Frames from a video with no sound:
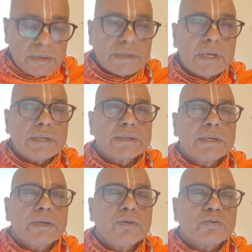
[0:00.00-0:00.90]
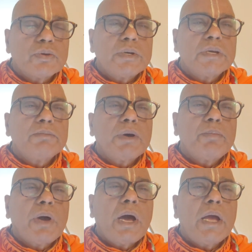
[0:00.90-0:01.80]
He says, so
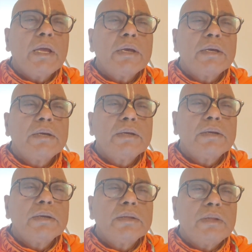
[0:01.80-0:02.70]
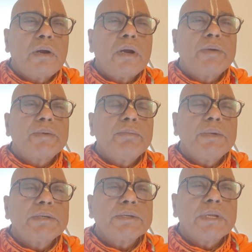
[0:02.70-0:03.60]
nigama pahaya, the Lord
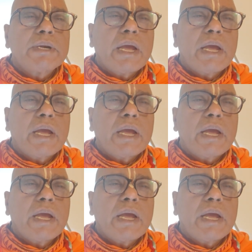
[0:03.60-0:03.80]
promised